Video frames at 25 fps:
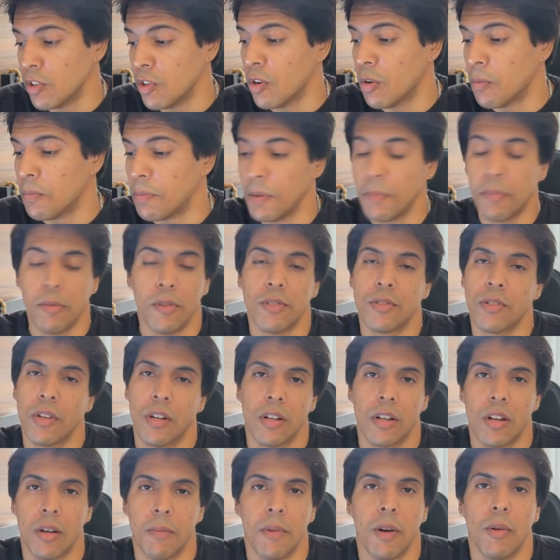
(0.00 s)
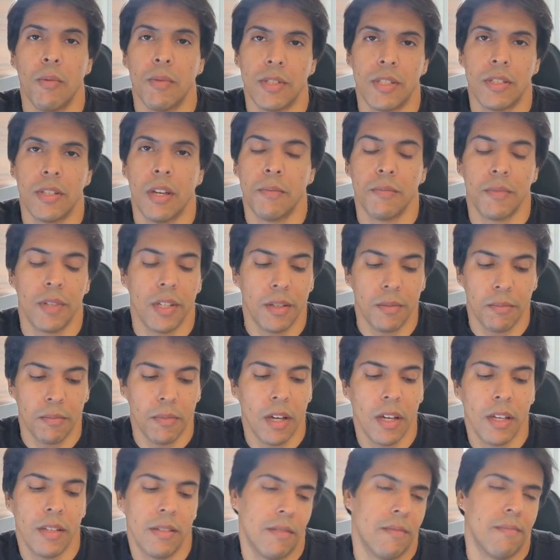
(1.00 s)
people is gonna come out with something,
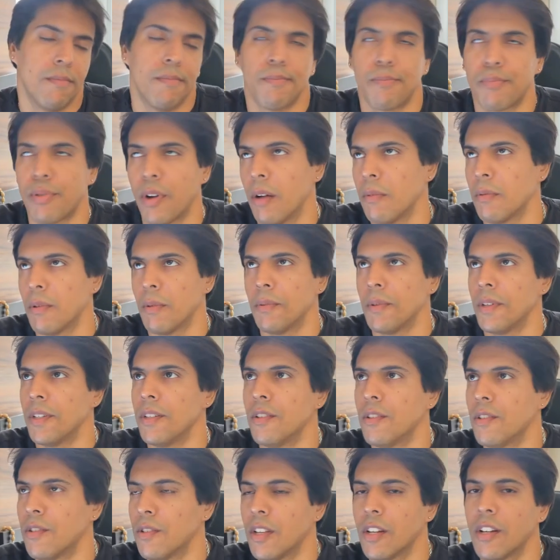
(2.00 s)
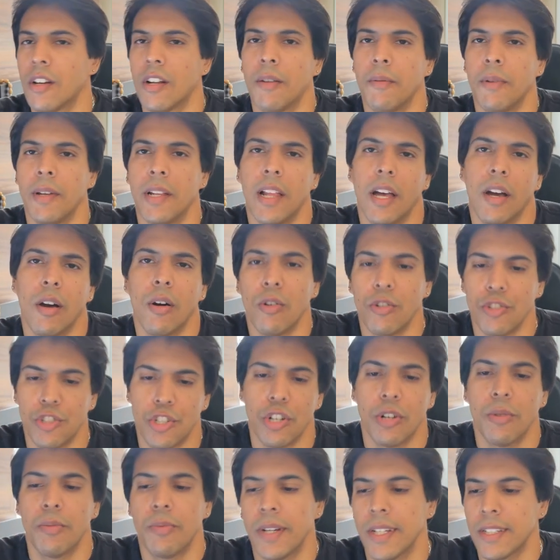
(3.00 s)
and probably they're gonna be like, oh,
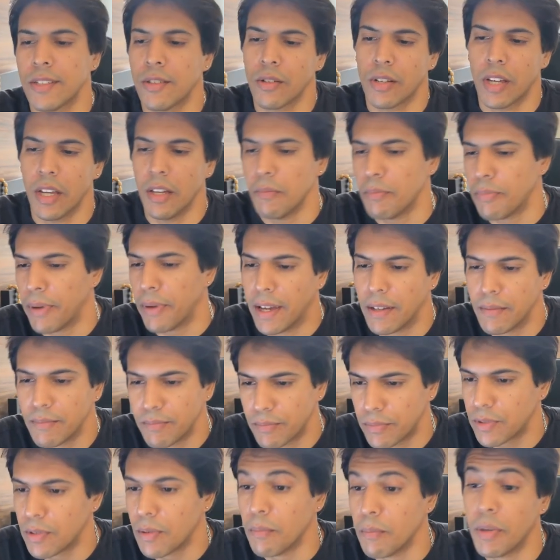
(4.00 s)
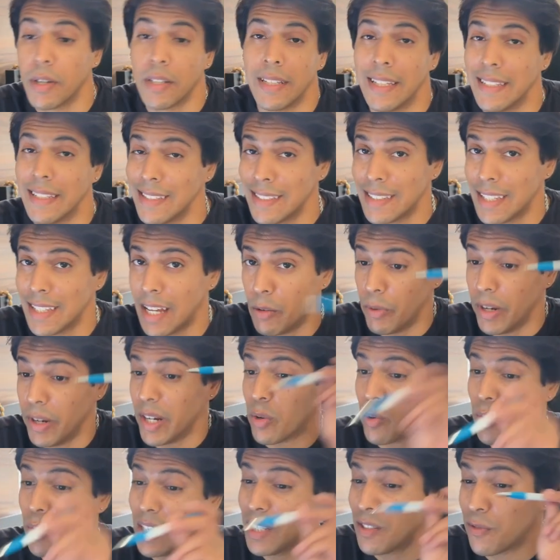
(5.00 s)
jailbreaks, okay, bet. But this is a
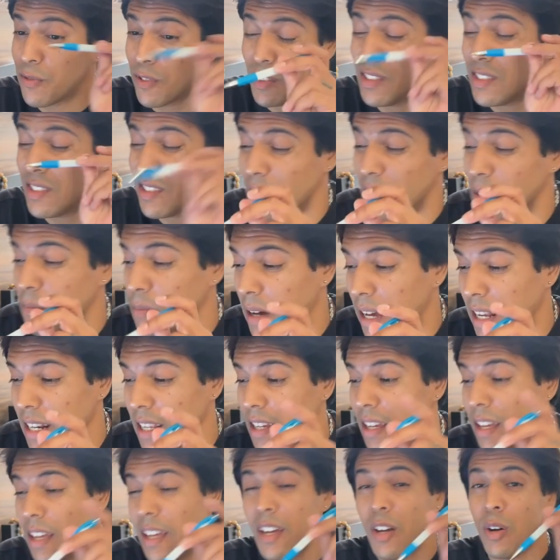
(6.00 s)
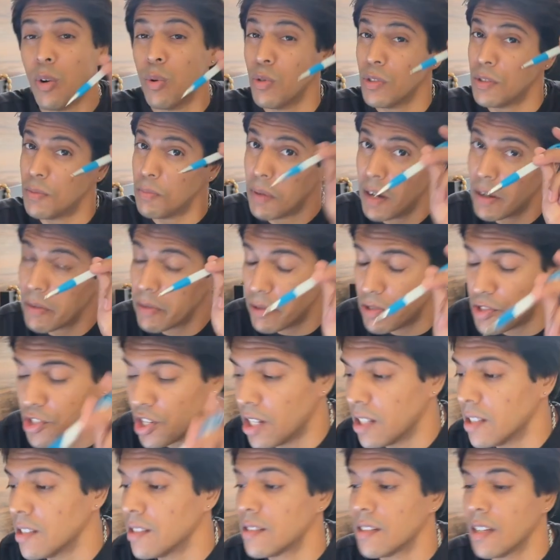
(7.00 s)
request from somebody who's very
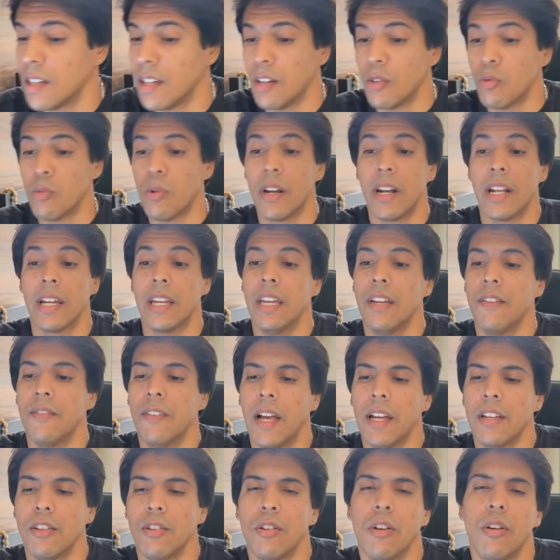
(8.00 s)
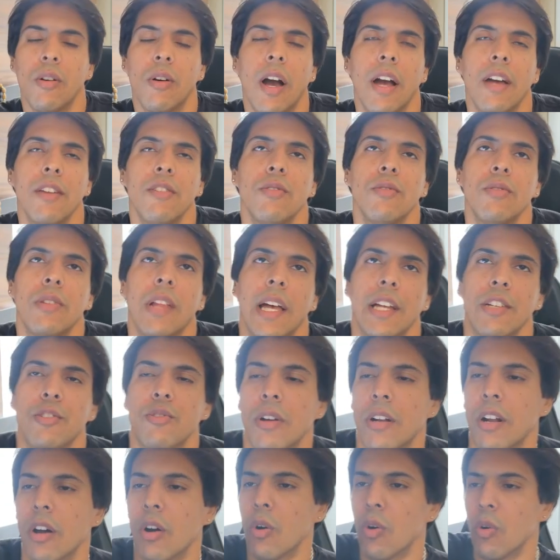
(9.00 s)
jealous and wanna give, like, how you like
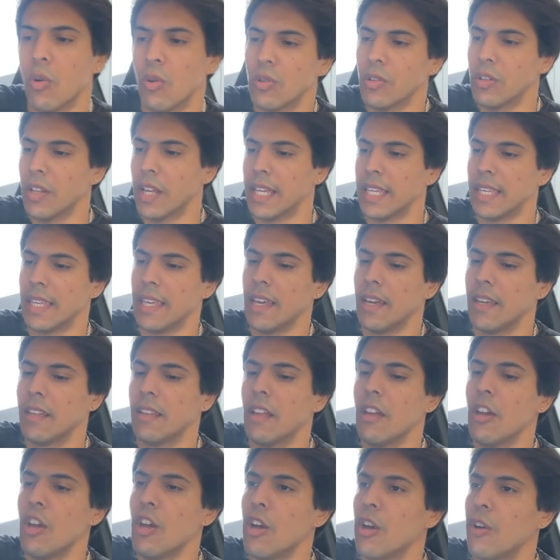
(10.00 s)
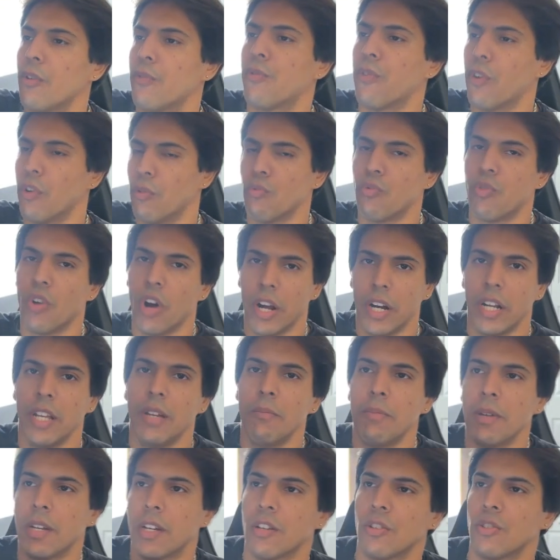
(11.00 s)
trying to hold a kid from
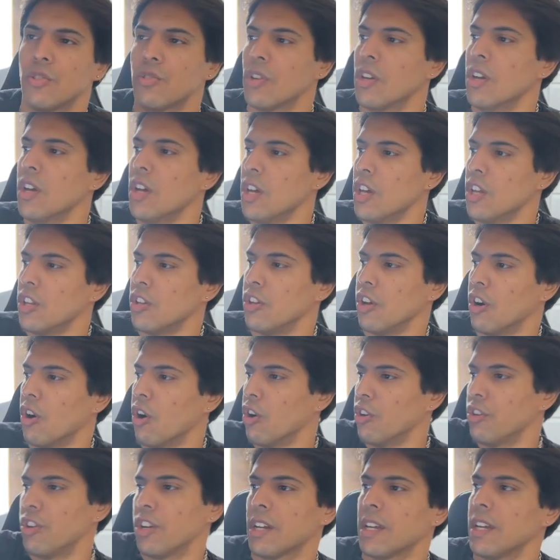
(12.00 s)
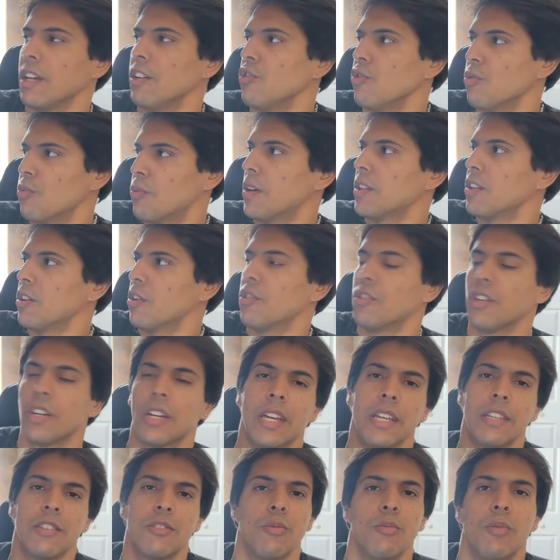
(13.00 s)
running because you want the other
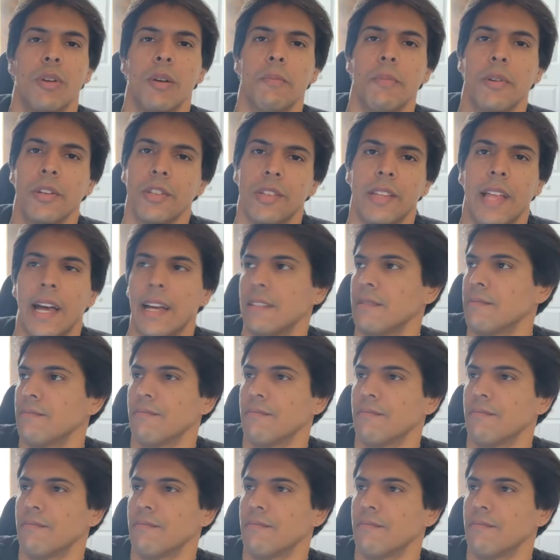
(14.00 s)
kid to win, but like,